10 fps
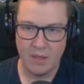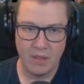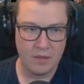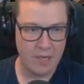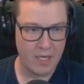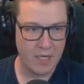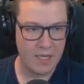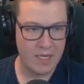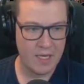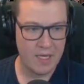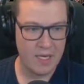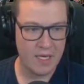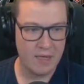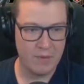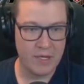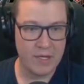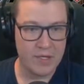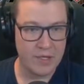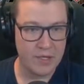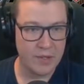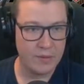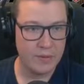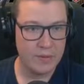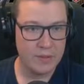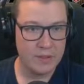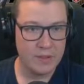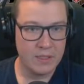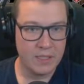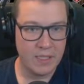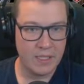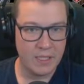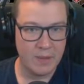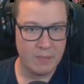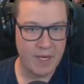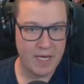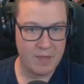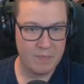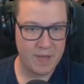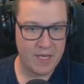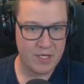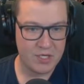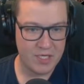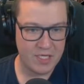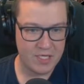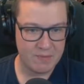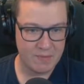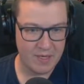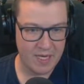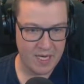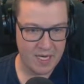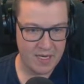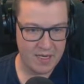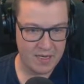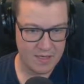Okay, and then here we can do padded benches, maybe here.